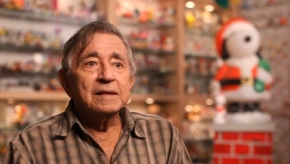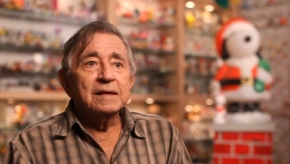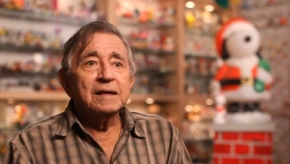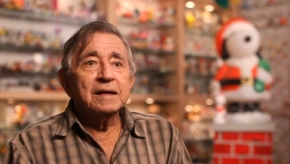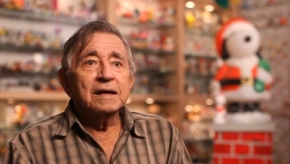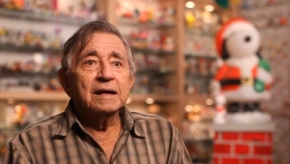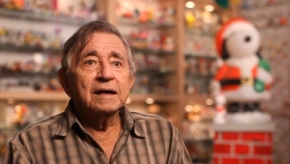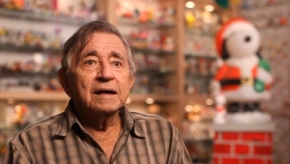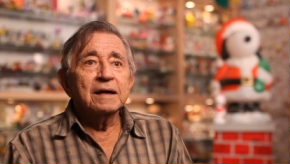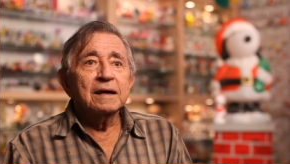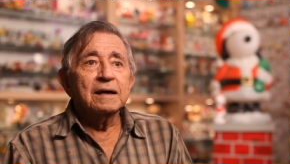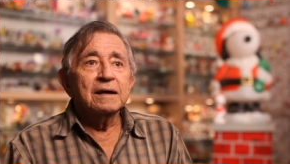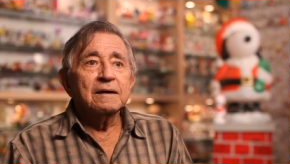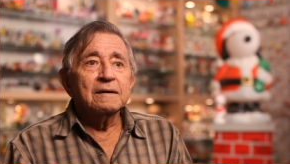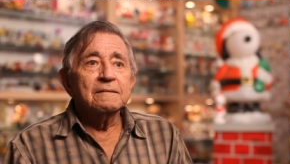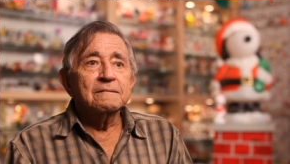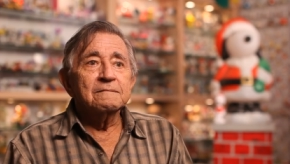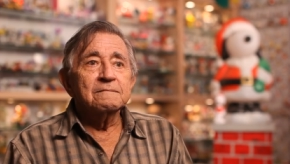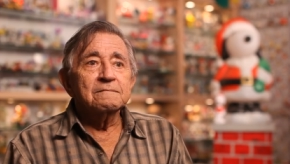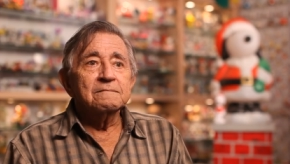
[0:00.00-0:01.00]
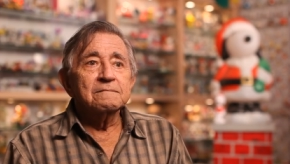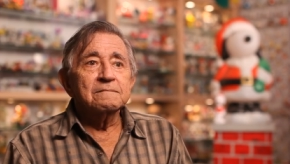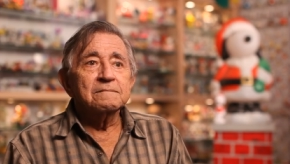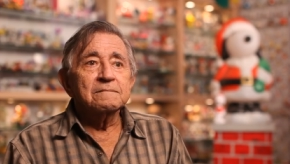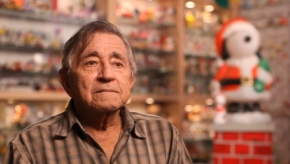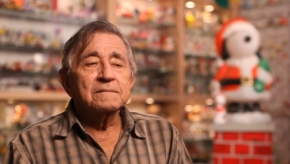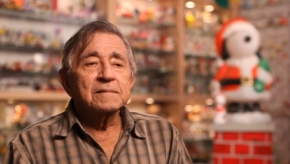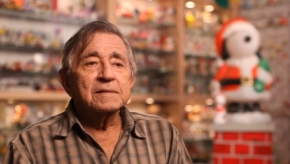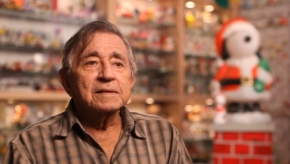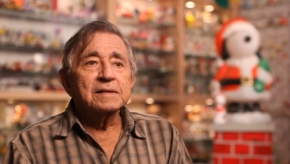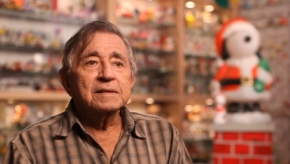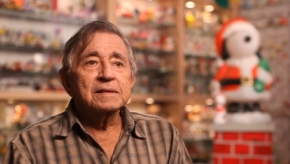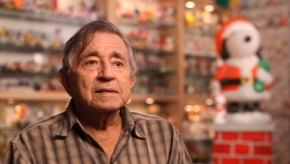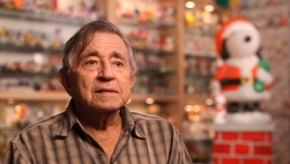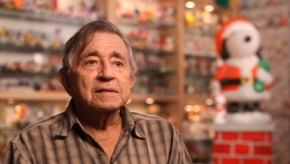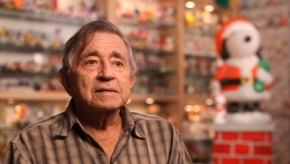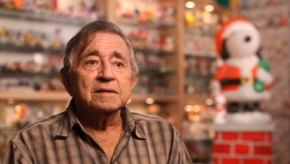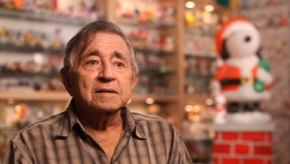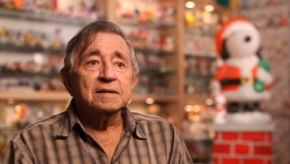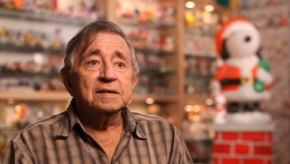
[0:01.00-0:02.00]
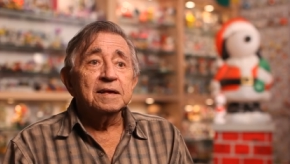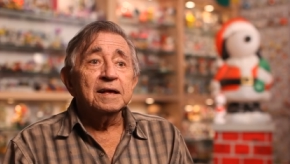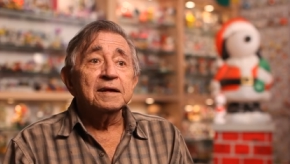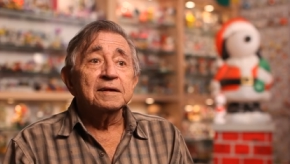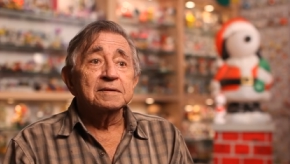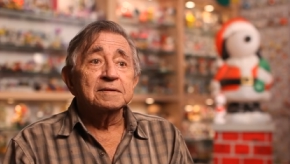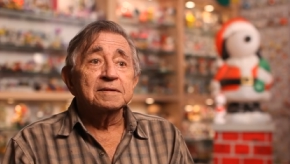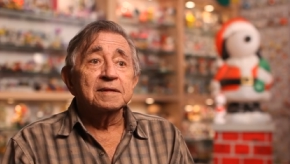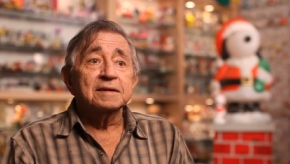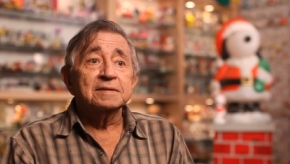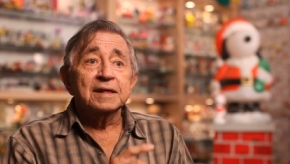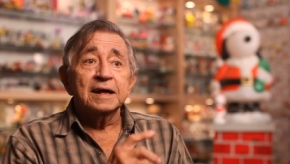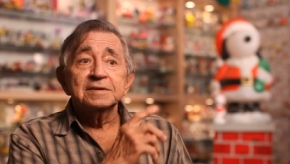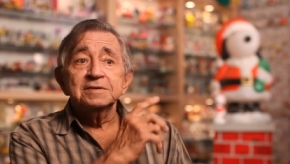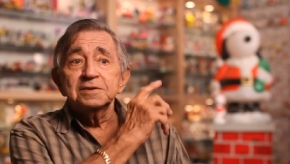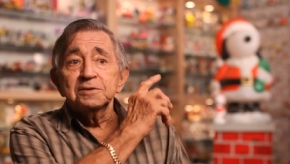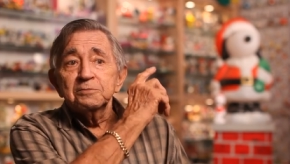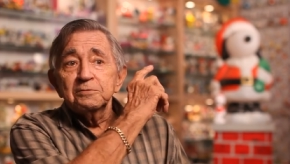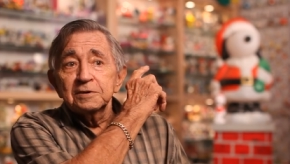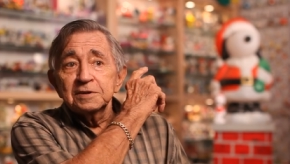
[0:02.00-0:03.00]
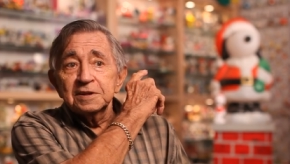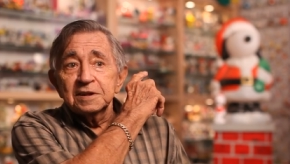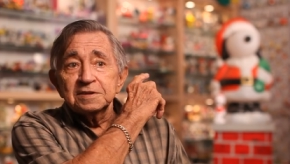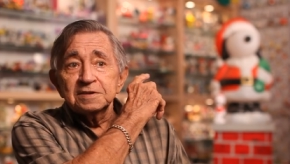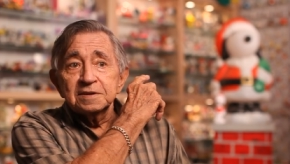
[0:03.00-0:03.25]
The, the rubber doll? Yeah, that, that's the one that's.